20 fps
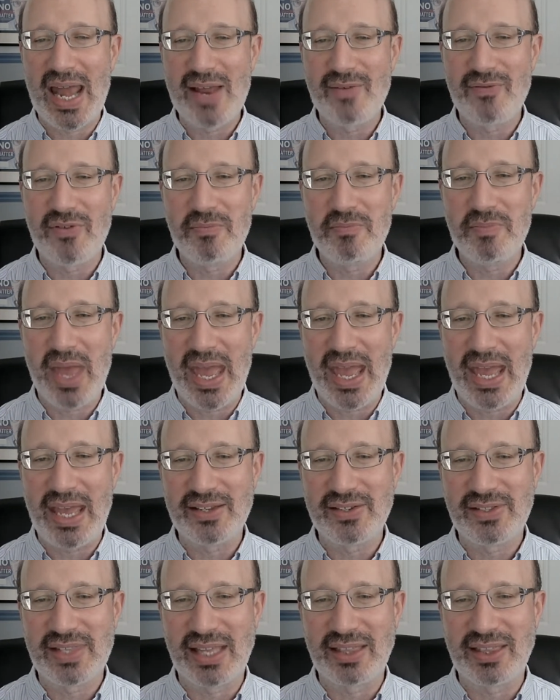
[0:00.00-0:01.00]
of
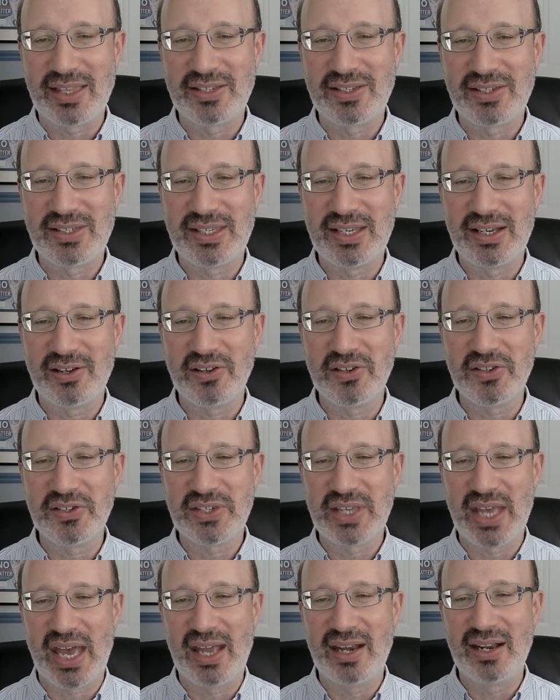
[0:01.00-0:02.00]
amazed at the skill
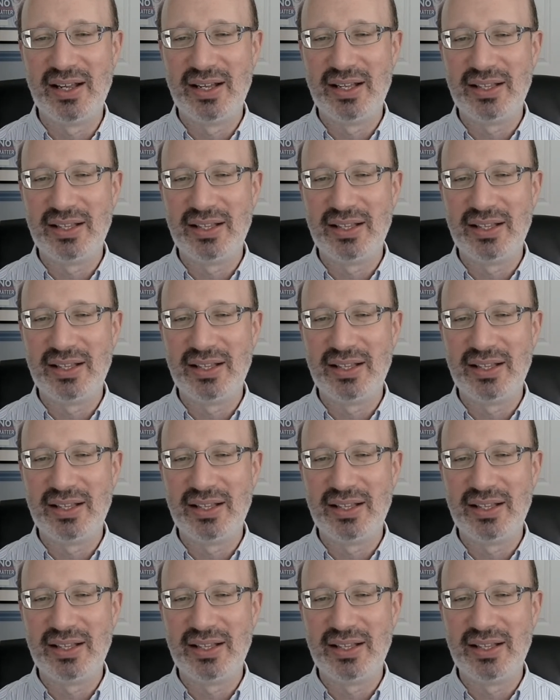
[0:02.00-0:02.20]
set